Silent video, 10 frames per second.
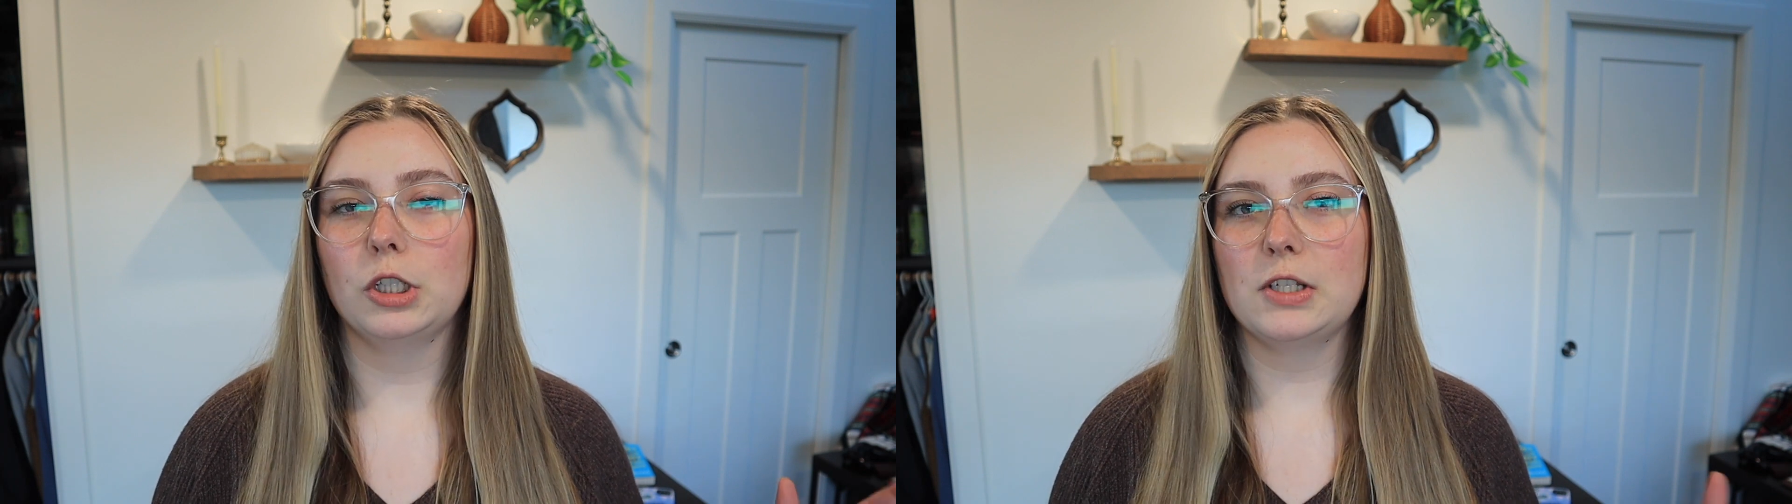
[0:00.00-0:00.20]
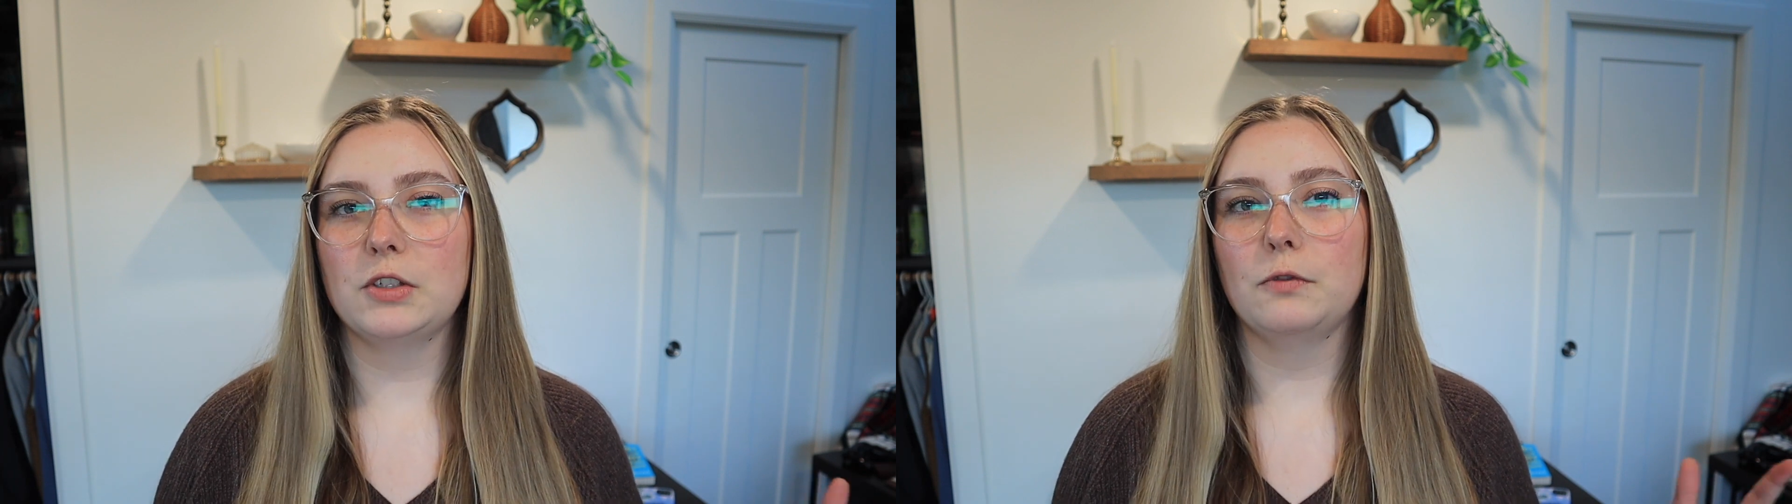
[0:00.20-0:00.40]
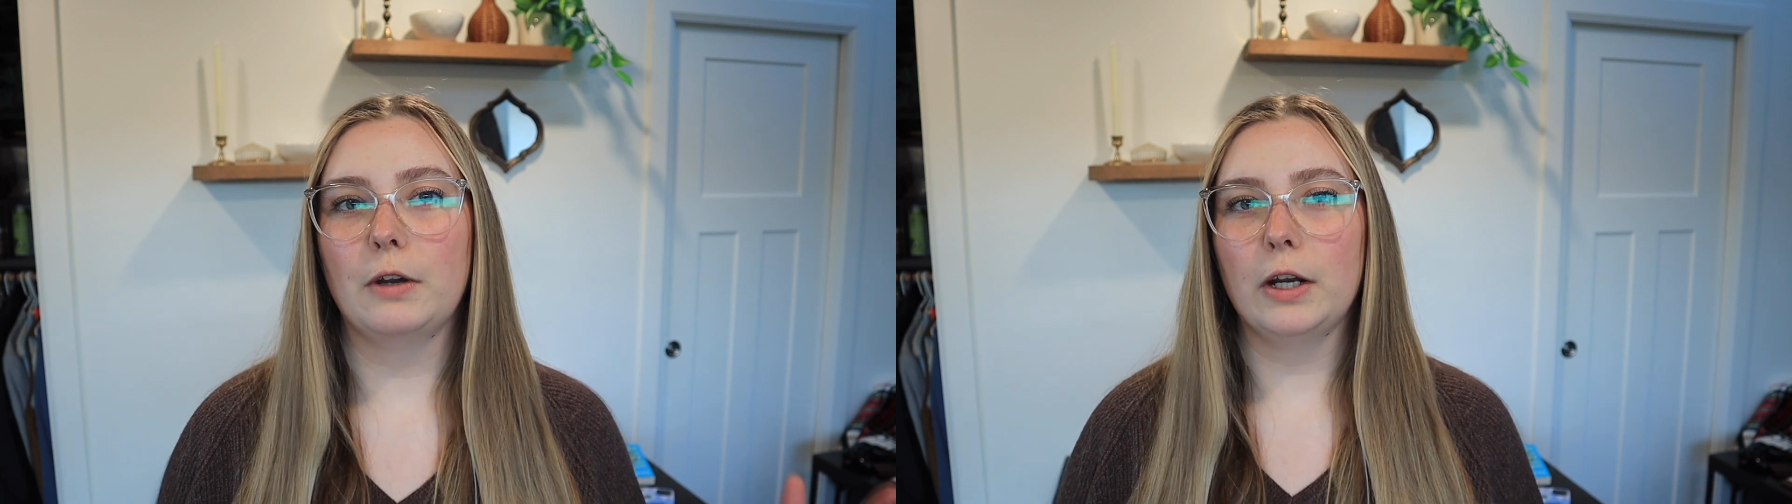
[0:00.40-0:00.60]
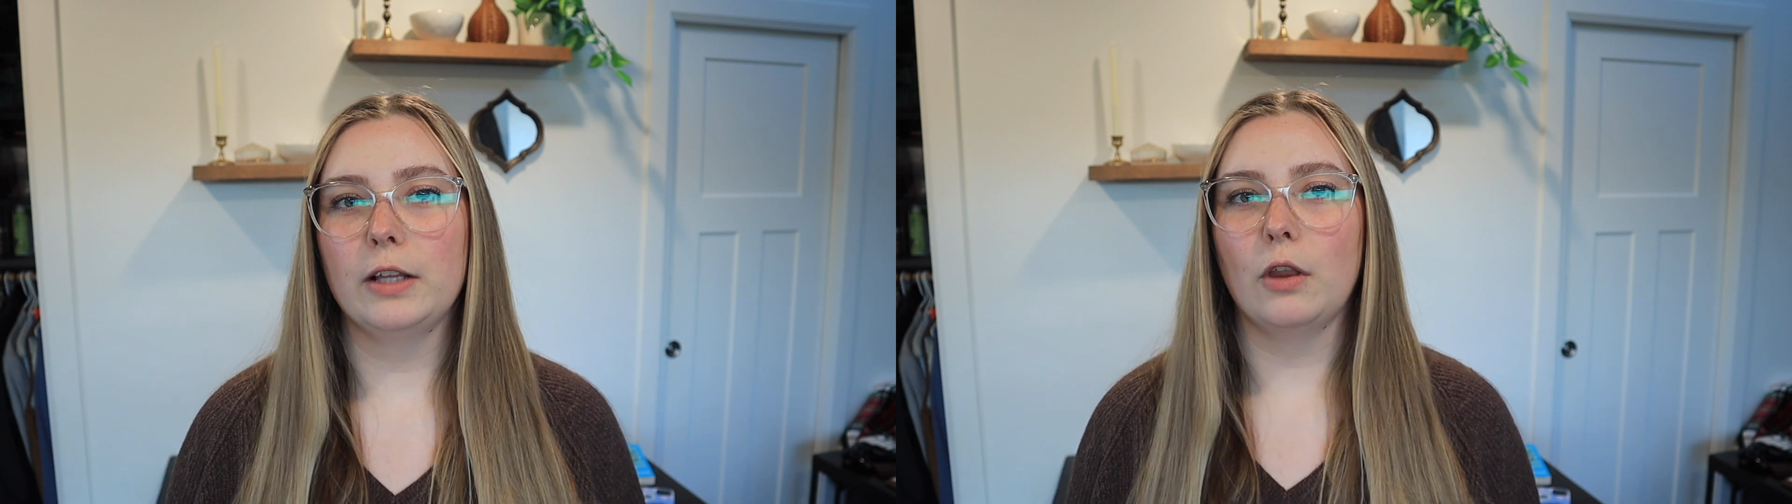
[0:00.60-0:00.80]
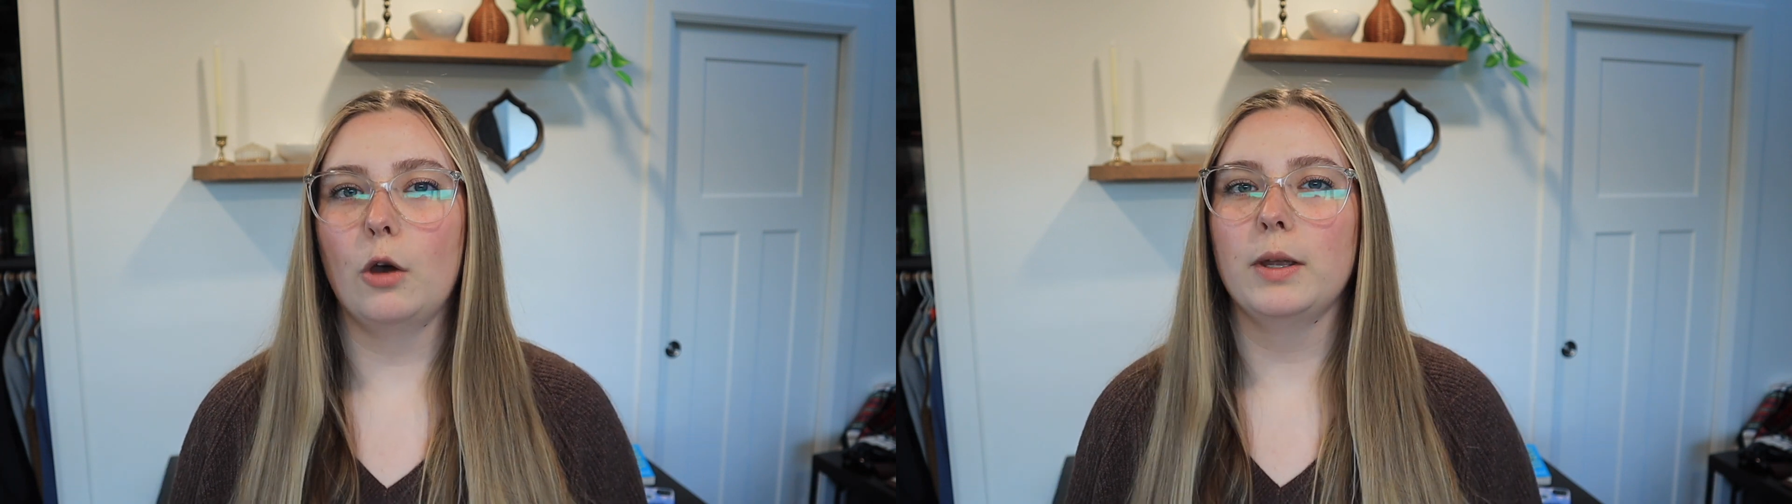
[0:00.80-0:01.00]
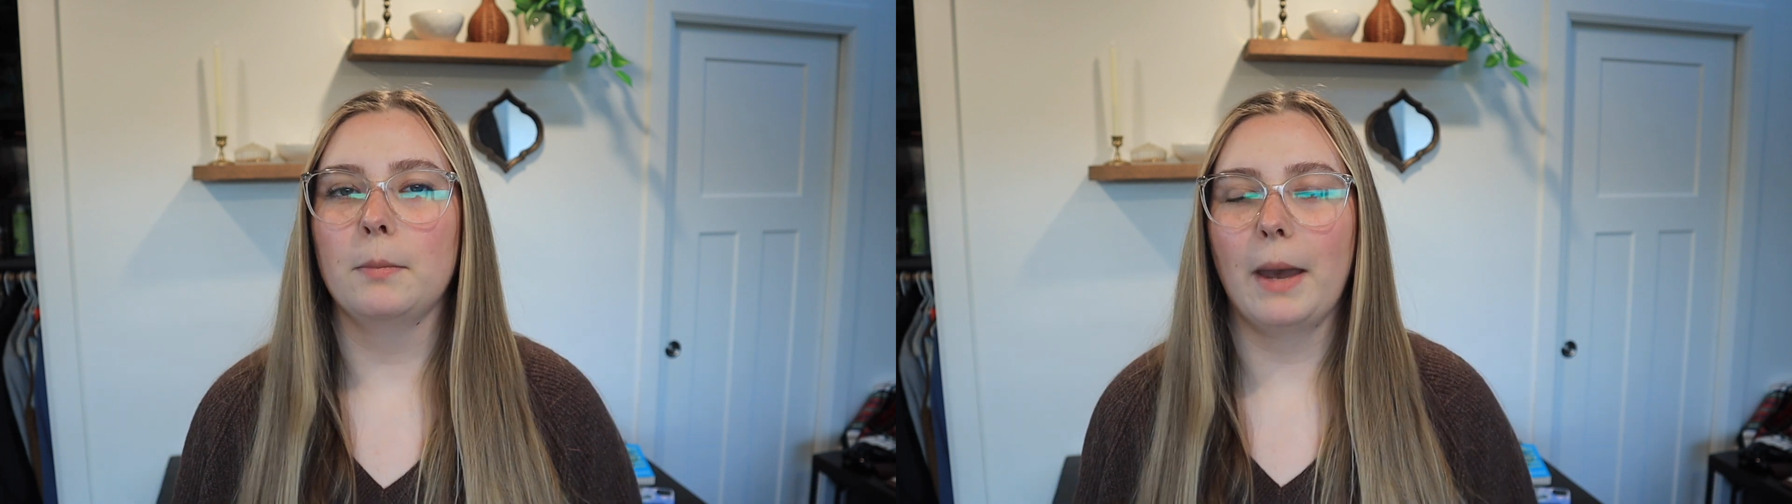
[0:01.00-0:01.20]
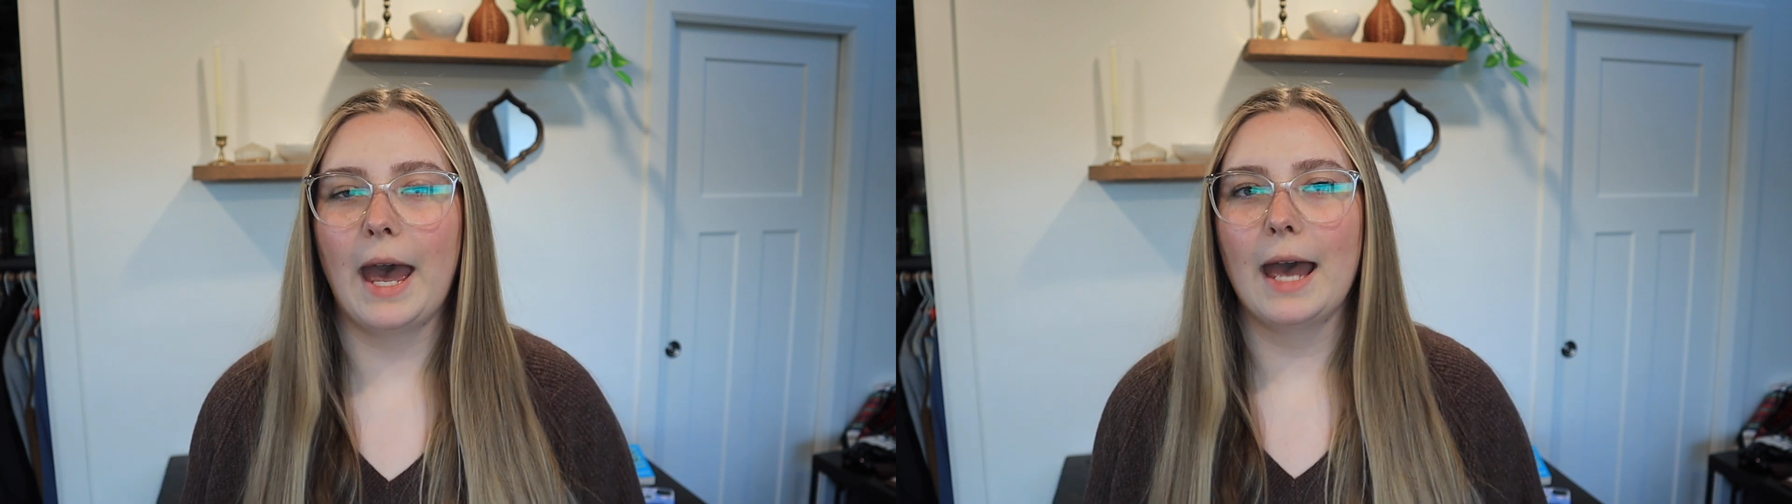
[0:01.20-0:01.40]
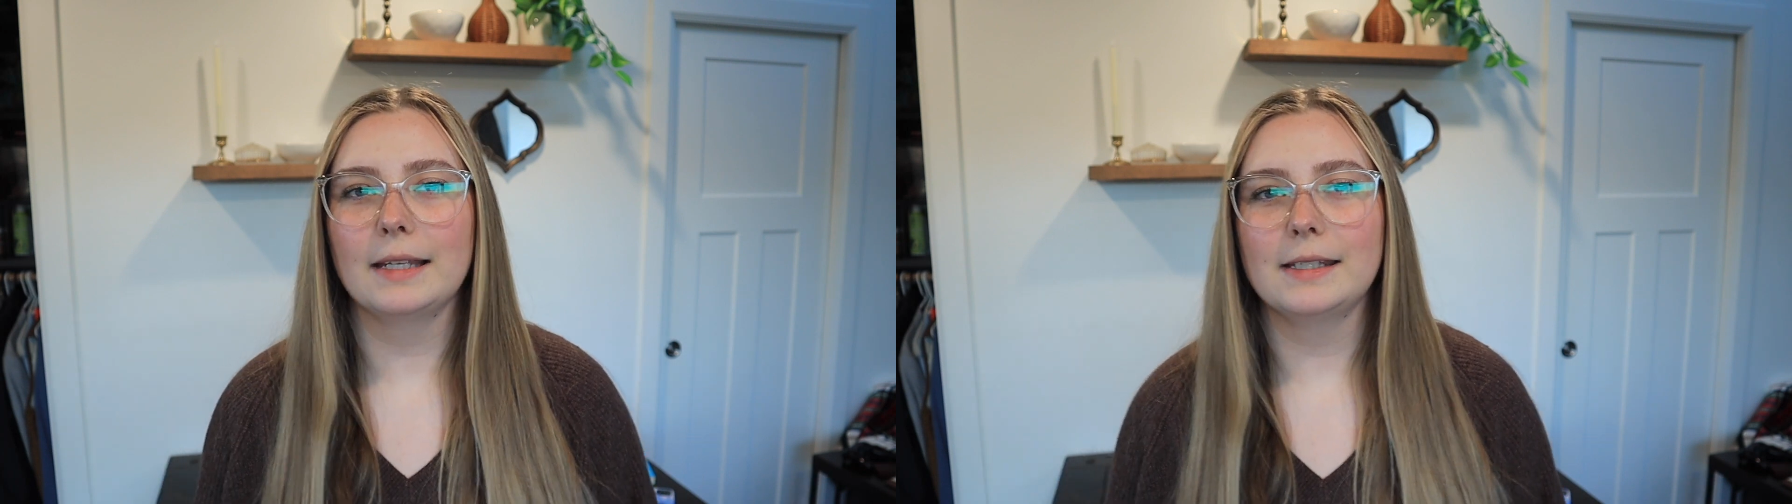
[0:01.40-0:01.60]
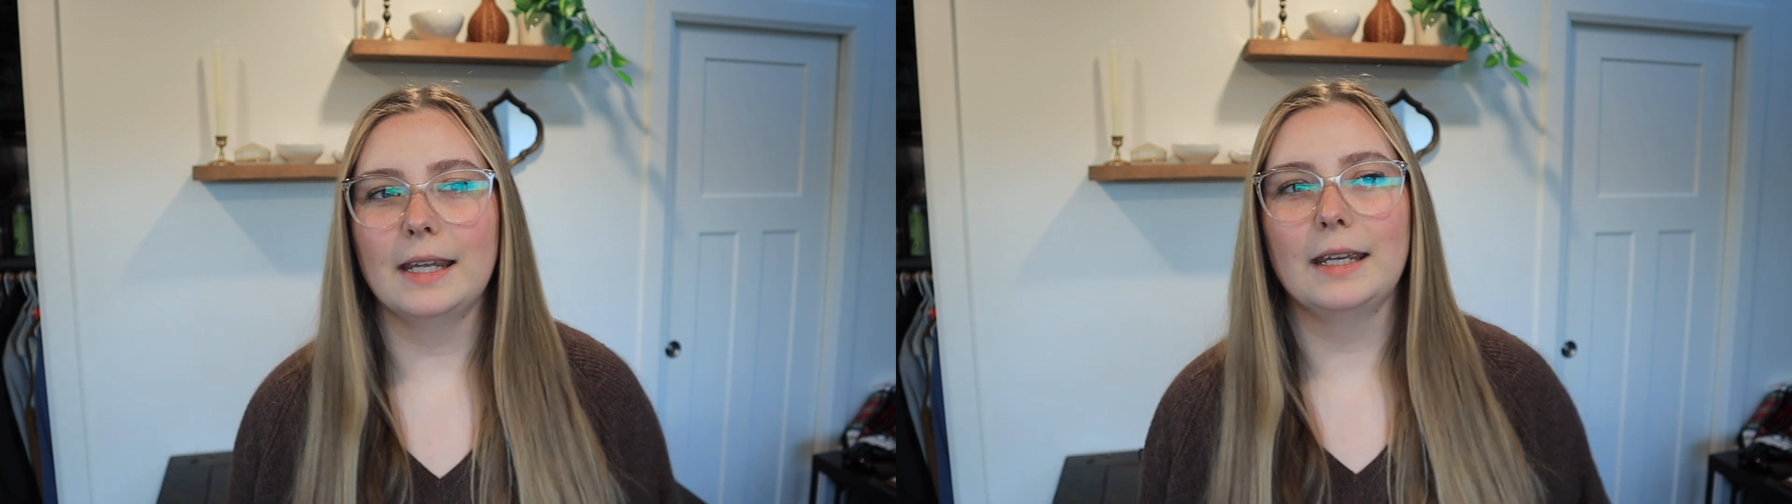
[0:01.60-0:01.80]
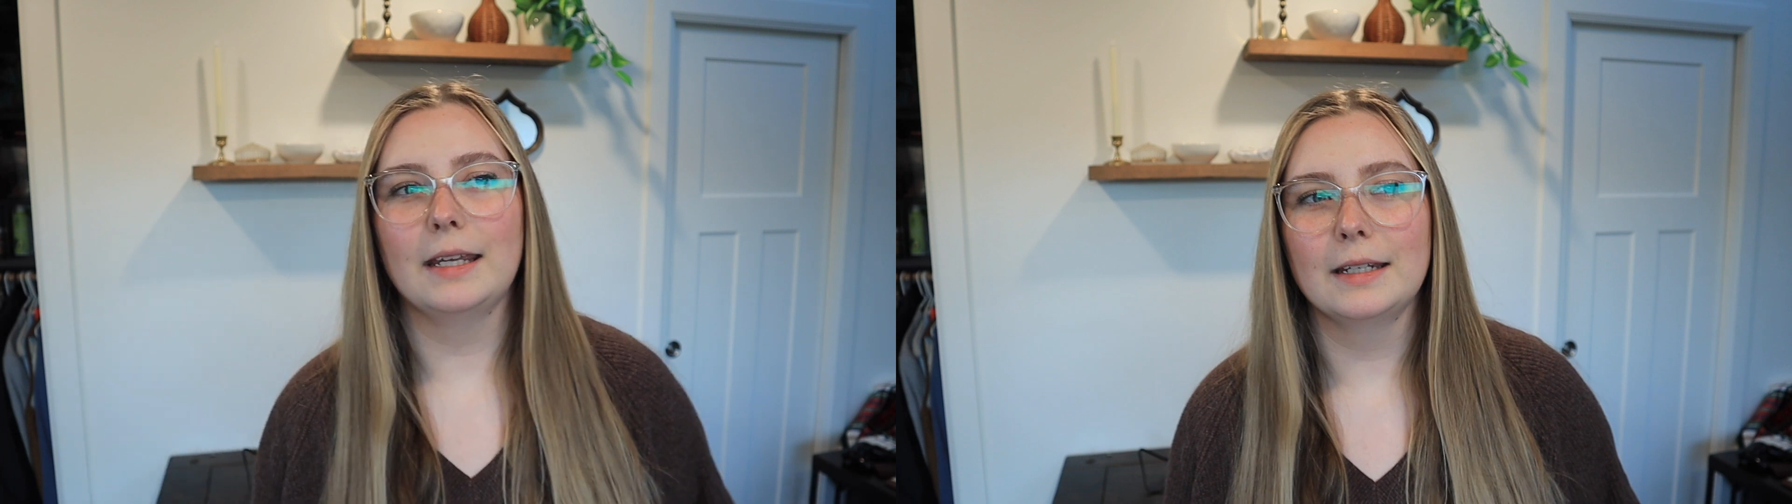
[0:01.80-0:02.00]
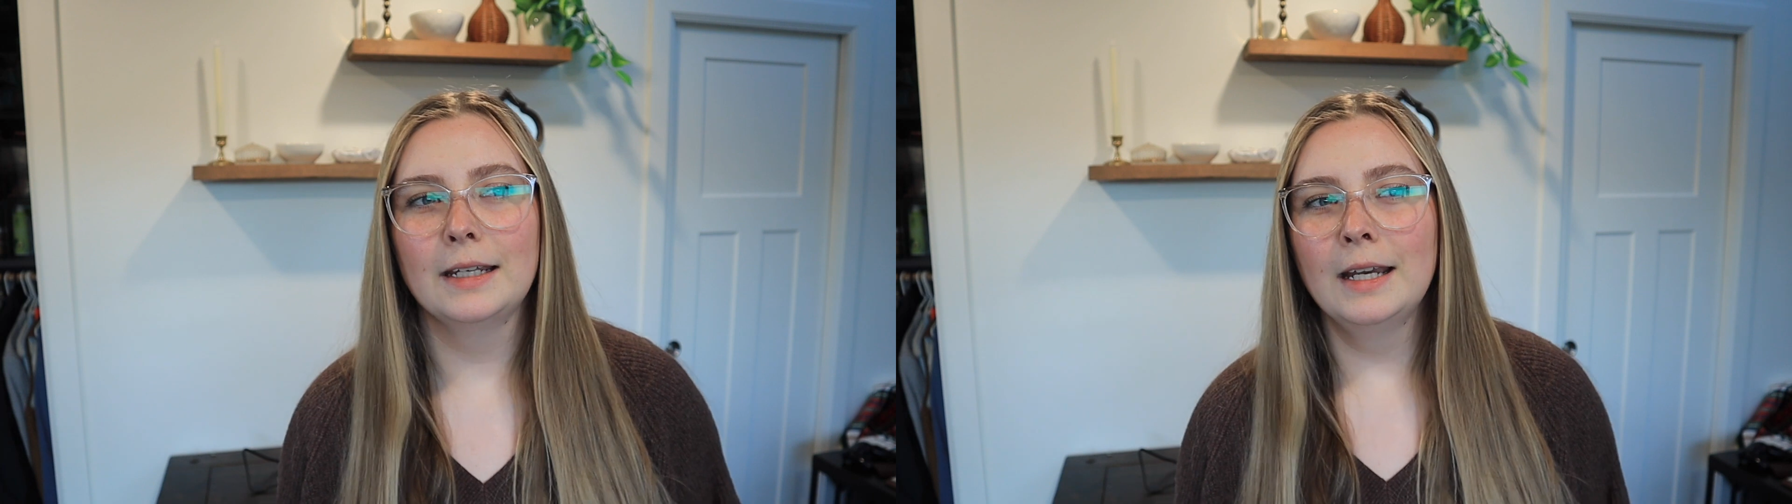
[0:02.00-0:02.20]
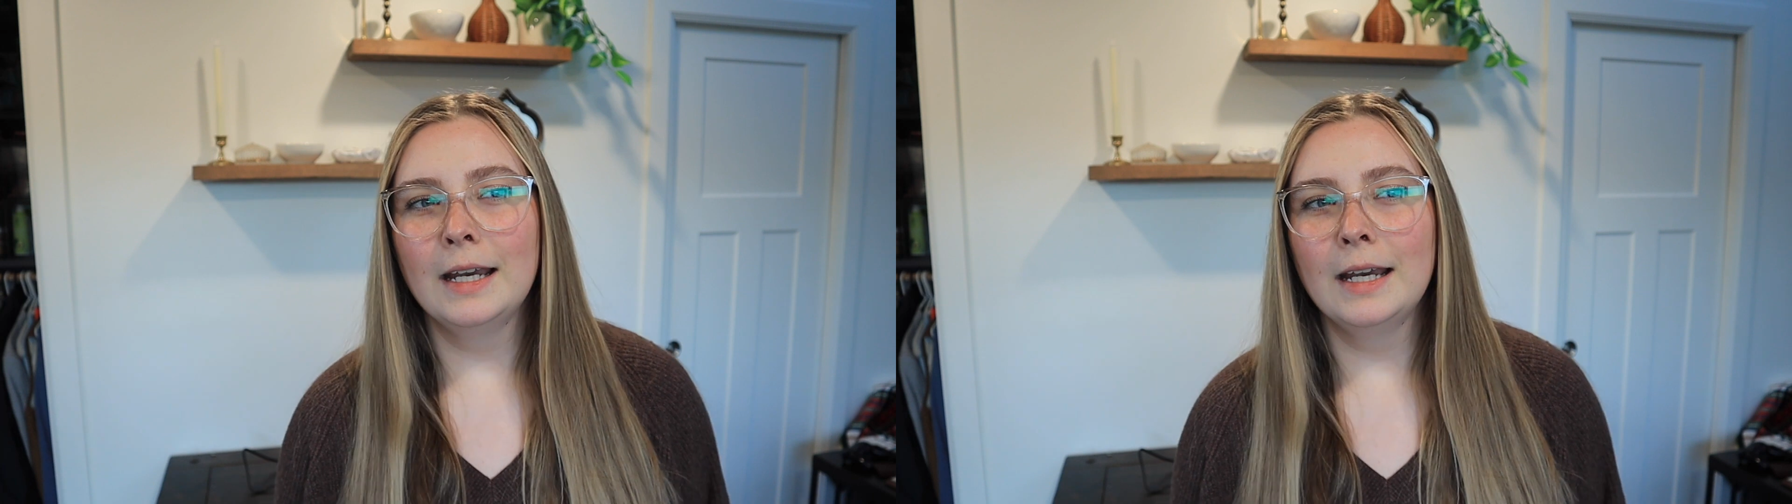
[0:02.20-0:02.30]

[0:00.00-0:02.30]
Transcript: because they're very low impact and